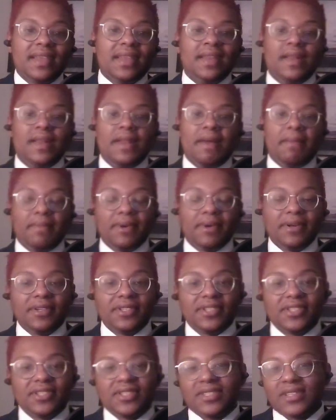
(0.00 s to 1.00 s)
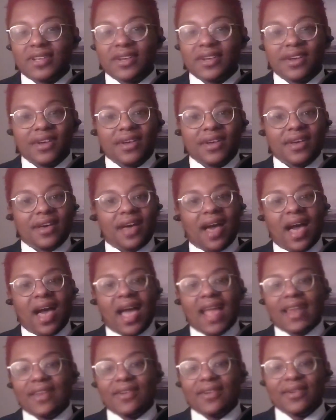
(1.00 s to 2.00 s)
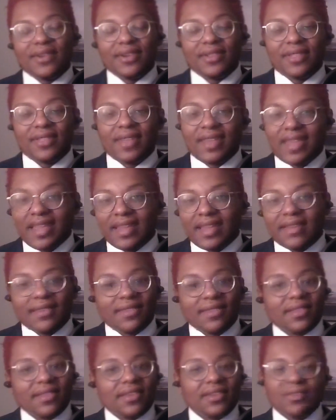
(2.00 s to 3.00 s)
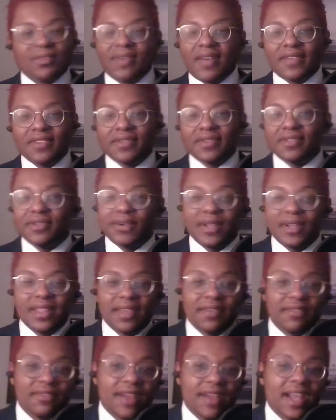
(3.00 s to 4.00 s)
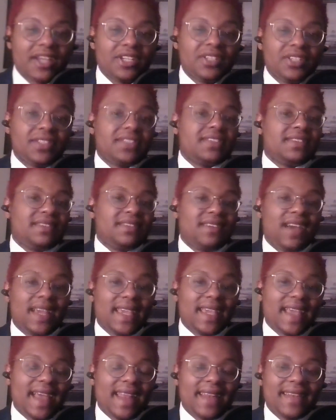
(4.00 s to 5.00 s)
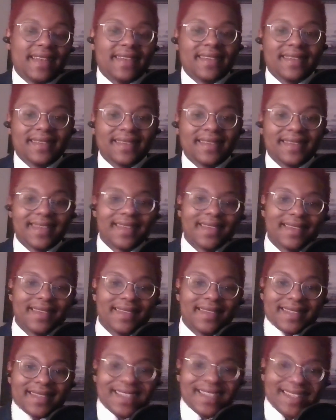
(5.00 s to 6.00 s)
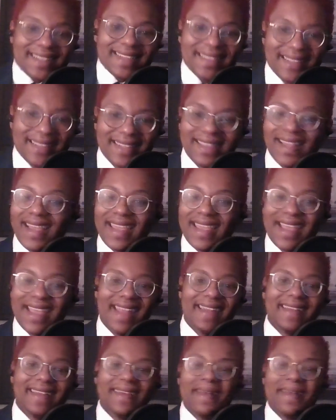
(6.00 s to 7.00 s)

Numbers, I know what you're thinking. Do we have to do anything with fractions? Not yet. Not yet.